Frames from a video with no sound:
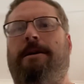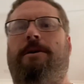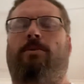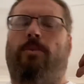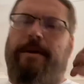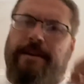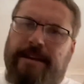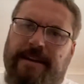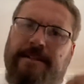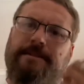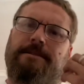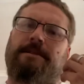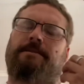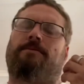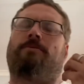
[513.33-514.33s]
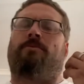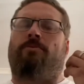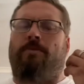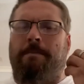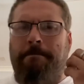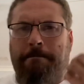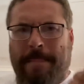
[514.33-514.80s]
We need to
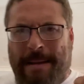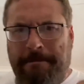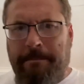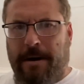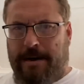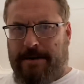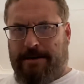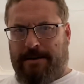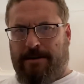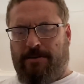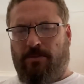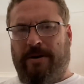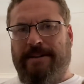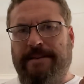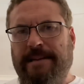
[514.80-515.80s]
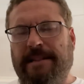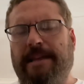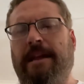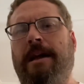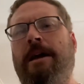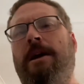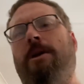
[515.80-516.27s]
remember we're
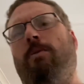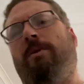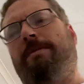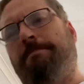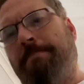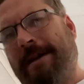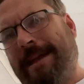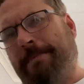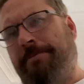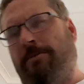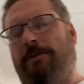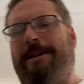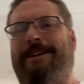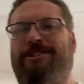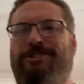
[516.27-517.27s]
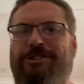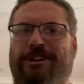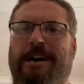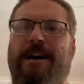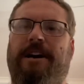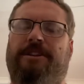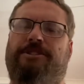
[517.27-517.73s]
dealing with people in
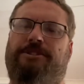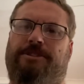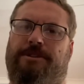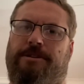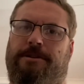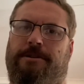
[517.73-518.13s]
charge.